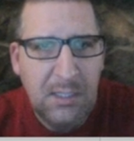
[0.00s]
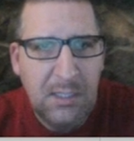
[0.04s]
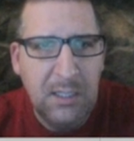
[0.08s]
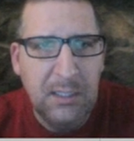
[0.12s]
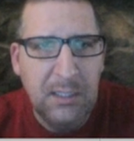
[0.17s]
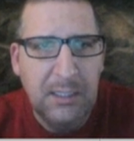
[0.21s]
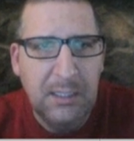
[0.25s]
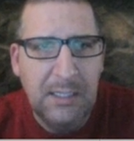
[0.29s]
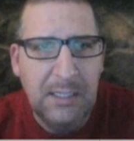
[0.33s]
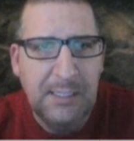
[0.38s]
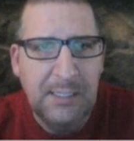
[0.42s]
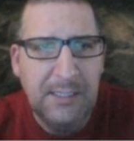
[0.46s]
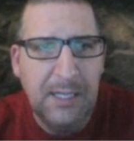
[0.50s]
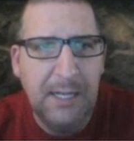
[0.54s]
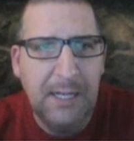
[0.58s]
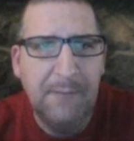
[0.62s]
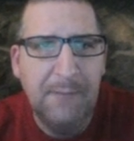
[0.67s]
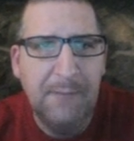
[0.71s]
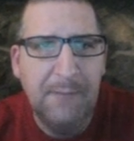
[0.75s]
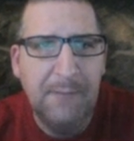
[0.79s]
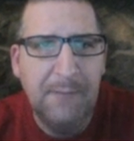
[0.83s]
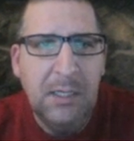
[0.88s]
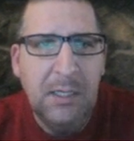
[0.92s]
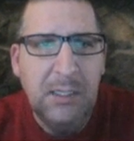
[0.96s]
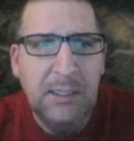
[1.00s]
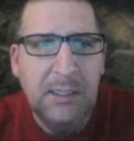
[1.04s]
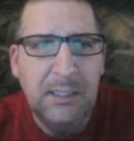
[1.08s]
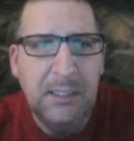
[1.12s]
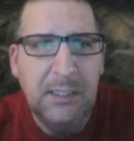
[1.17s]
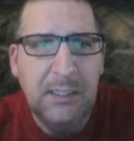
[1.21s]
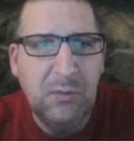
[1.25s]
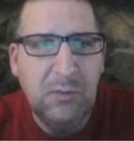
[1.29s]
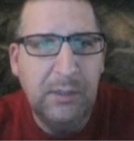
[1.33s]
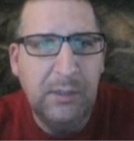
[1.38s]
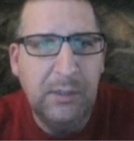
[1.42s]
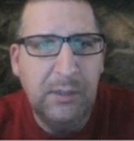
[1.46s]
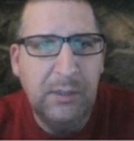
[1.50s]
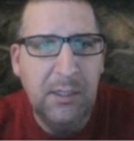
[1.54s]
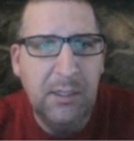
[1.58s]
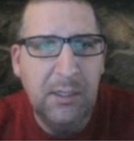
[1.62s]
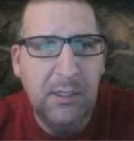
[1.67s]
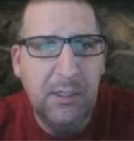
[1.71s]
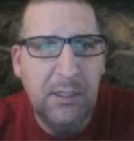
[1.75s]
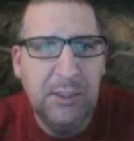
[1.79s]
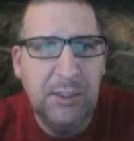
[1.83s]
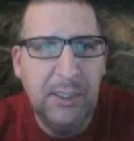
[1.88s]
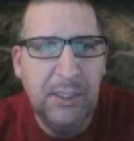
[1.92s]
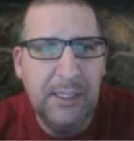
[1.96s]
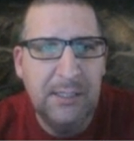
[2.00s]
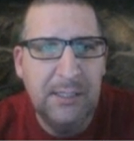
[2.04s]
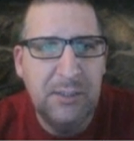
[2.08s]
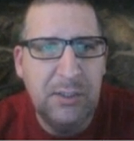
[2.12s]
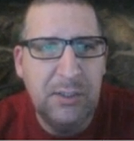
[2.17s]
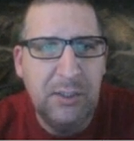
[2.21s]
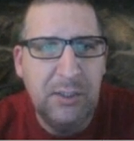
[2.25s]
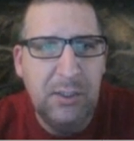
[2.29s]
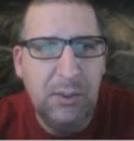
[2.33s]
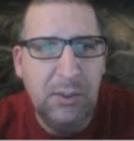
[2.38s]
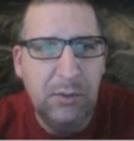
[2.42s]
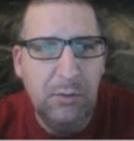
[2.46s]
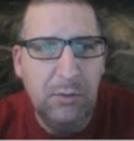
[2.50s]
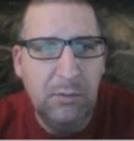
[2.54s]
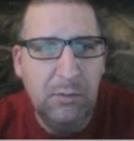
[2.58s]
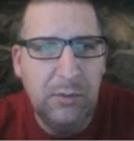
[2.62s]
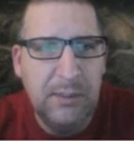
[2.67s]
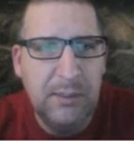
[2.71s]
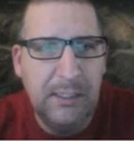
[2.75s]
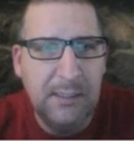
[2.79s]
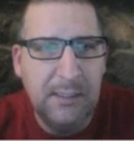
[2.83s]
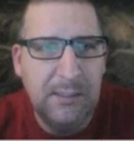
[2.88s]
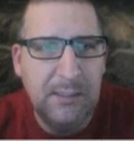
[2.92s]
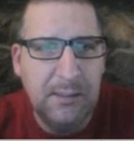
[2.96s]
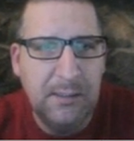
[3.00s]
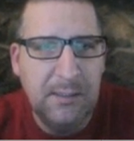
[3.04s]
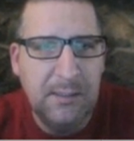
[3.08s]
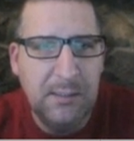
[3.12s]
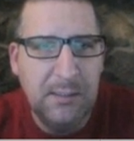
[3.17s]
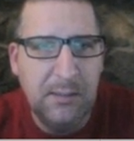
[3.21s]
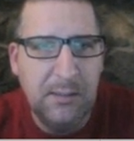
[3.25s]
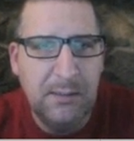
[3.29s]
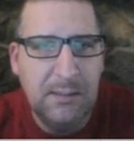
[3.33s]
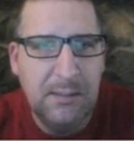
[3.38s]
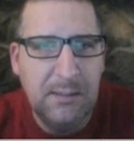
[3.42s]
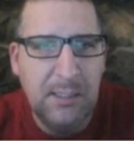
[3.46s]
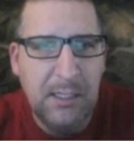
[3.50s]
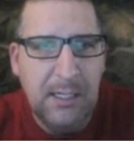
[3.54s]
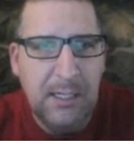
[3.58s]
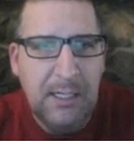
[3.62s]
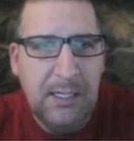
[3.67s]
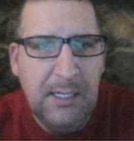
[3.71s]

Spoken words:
I like that. This one here actually has two sentences,